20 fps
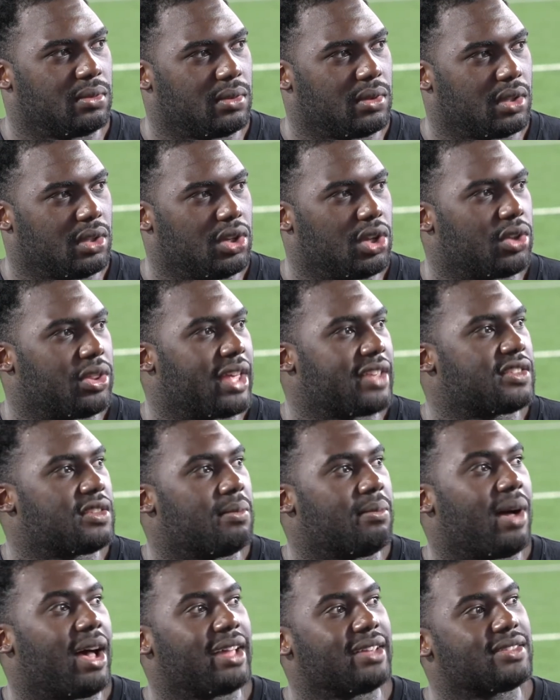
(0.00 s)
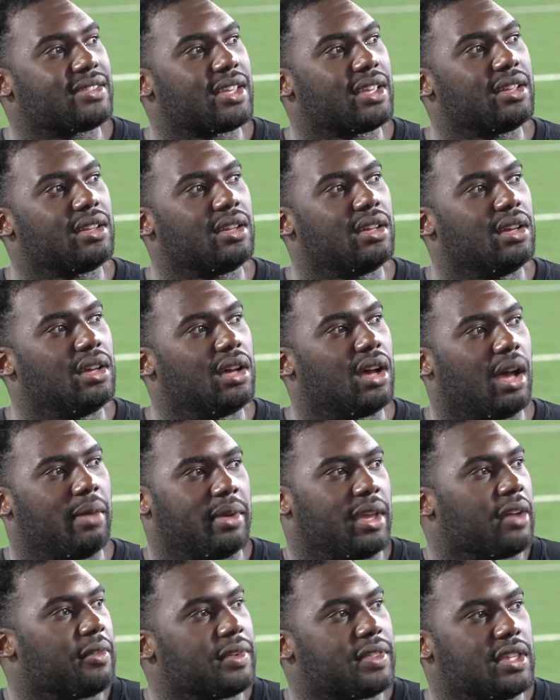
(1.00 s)
You know, that's the mindset. I
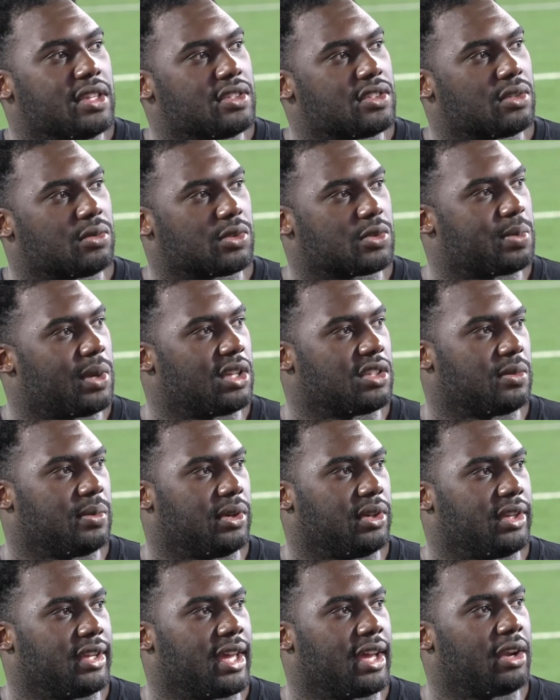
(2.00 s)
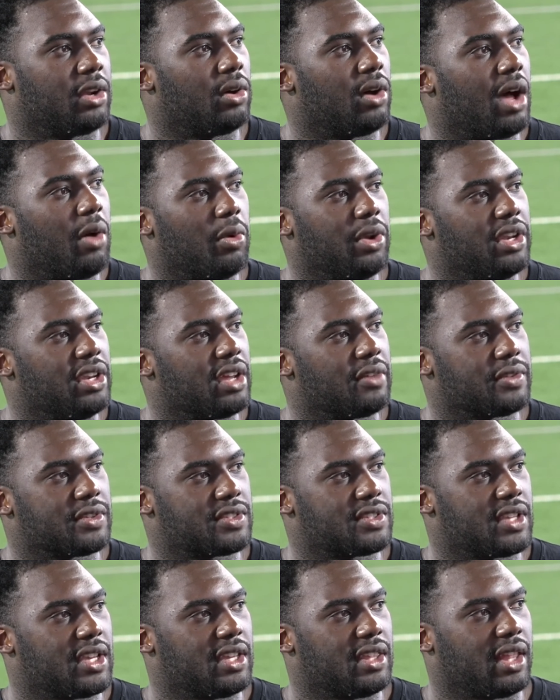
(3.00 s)
mean, everything's a responsibility. I would never
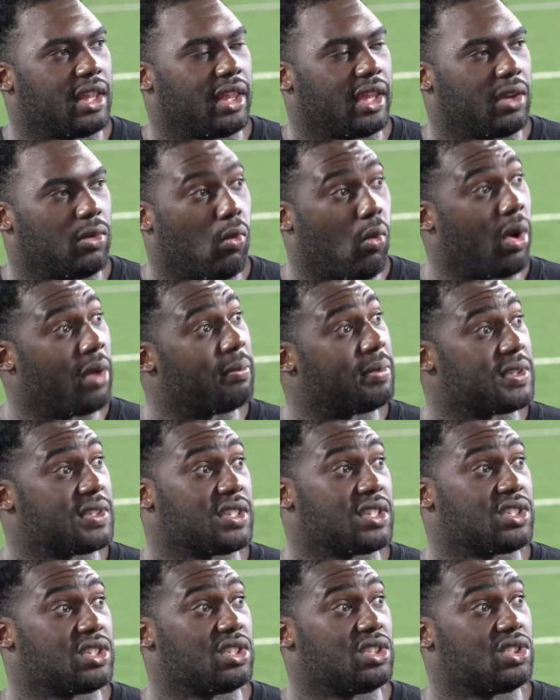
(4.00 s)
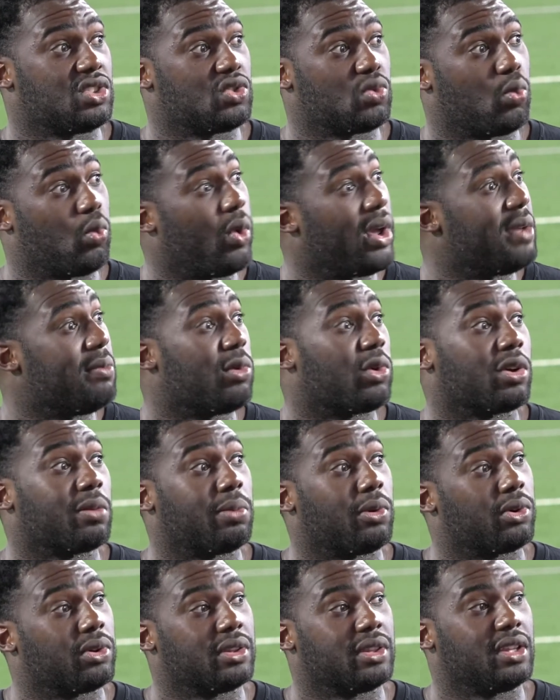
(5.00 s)
say that like one position's way more
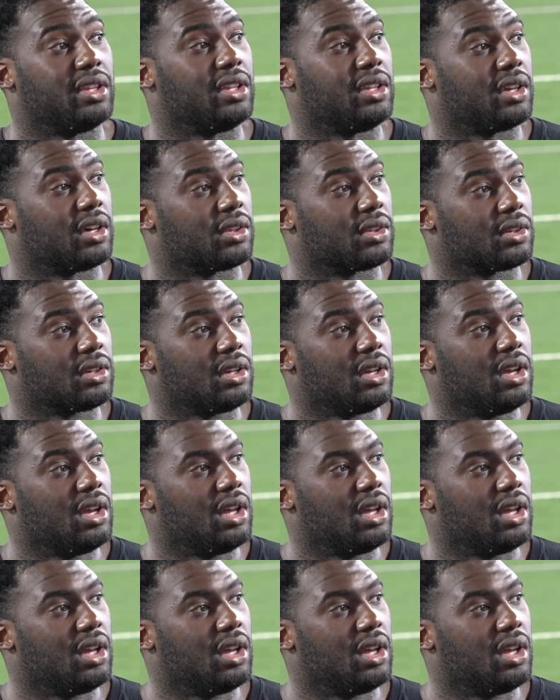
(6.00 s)
important than the other.